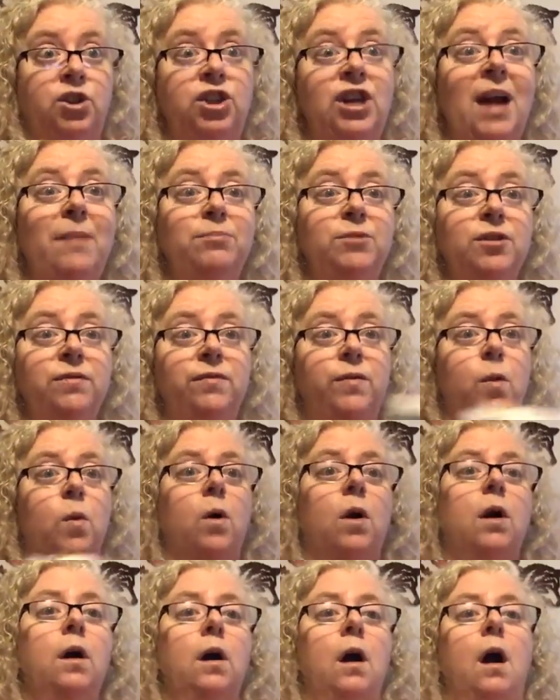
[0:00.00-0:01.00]
we are on
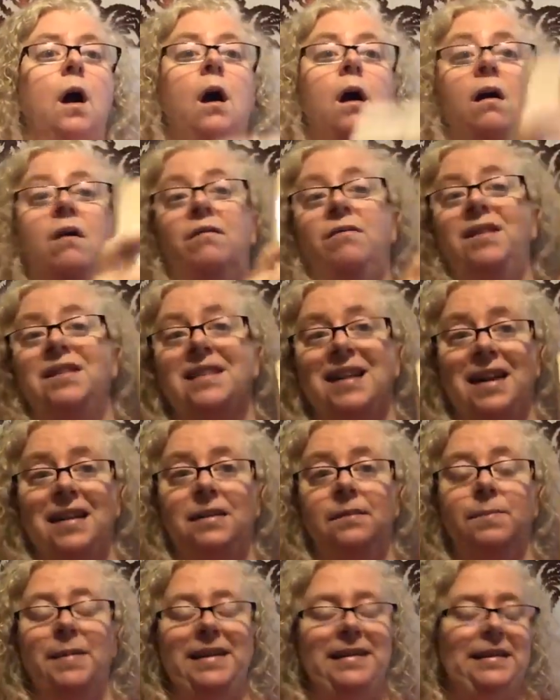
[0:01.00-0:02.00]
Chapter 4
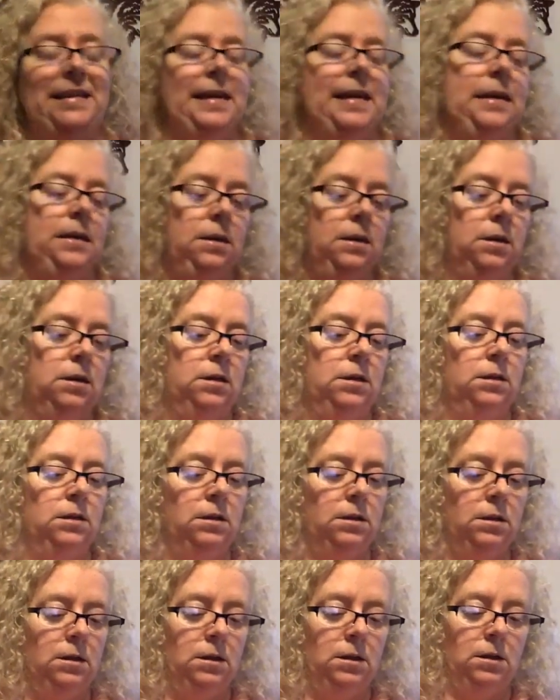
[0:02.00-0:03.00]
of Science Mind
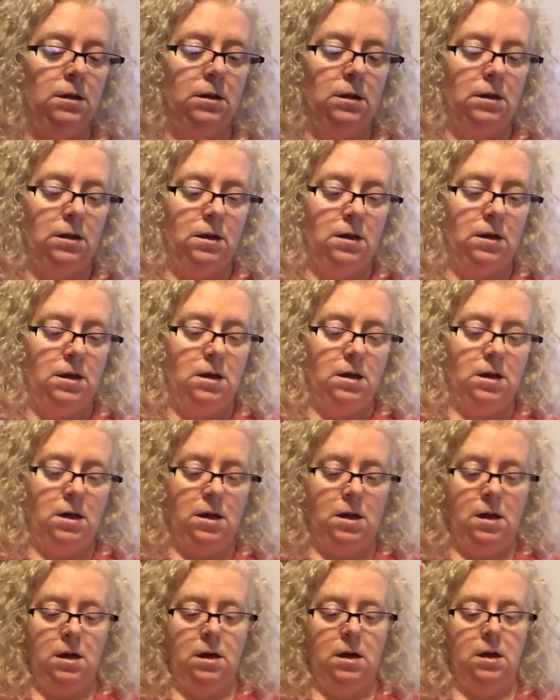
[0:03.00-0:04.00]
Text,
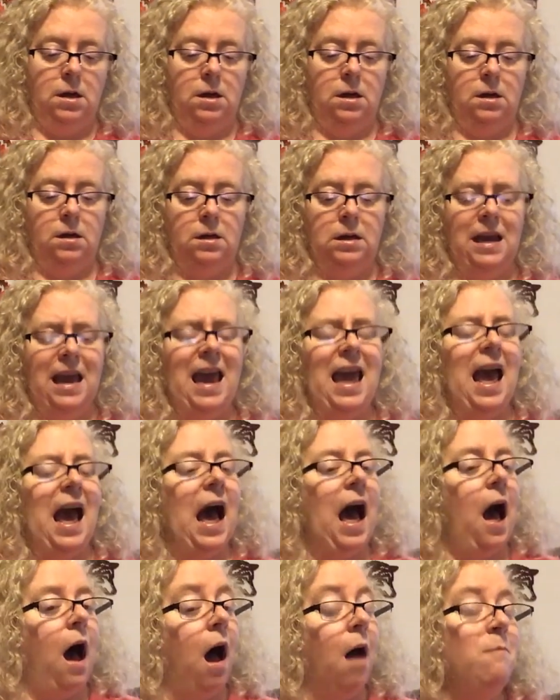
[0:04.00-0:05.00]

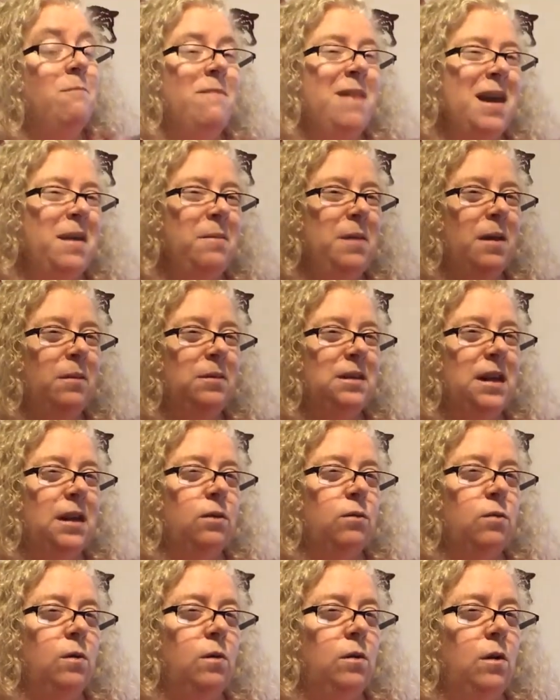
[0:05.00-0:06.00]
and I
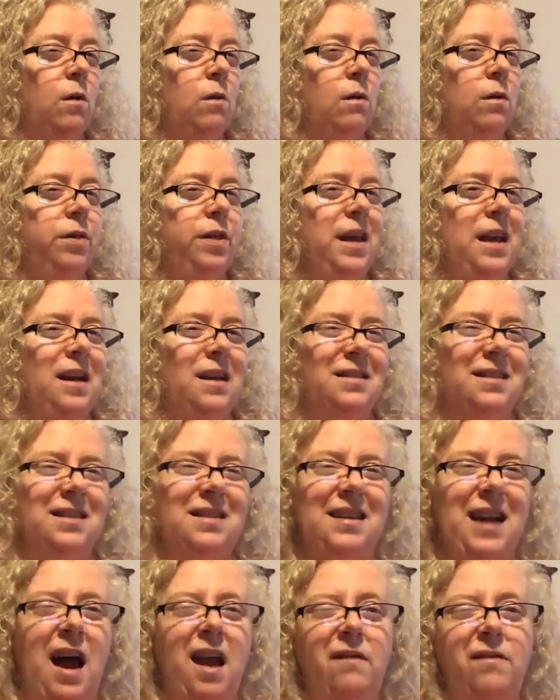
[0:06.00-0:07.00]
may be able to get through the
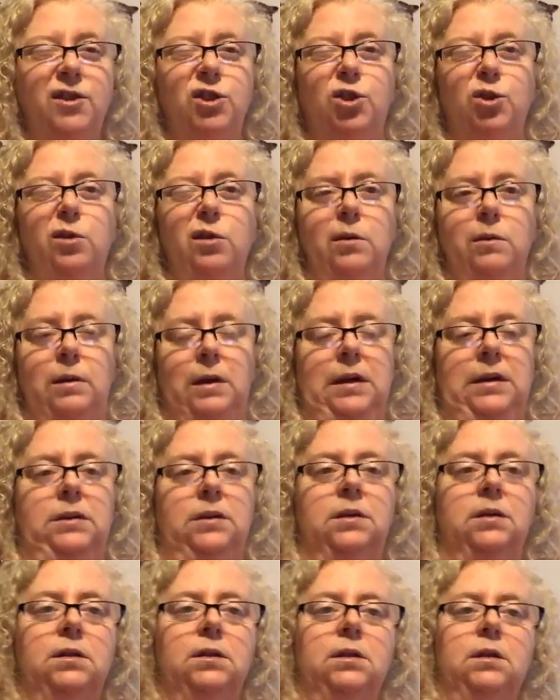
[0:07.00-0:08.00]
whole thing because it's kind of
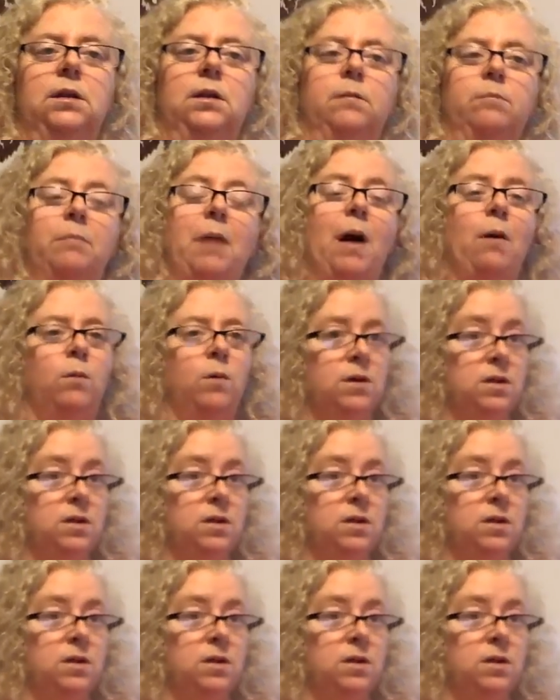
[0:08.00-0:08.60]
a short one,